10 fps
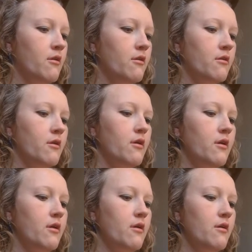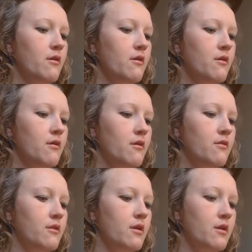Okay,
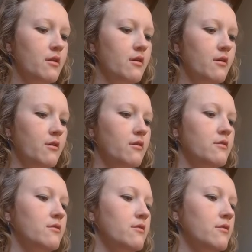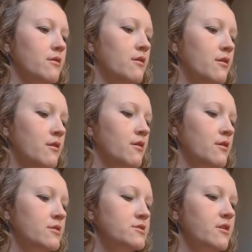and then I'll
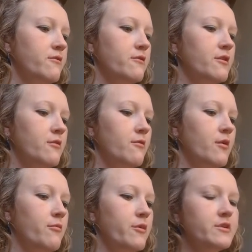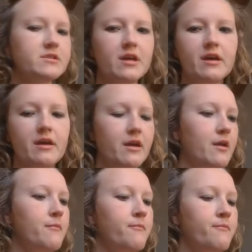shuffle it one more
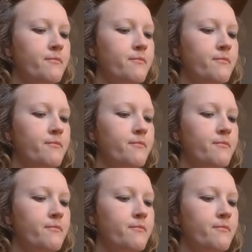time.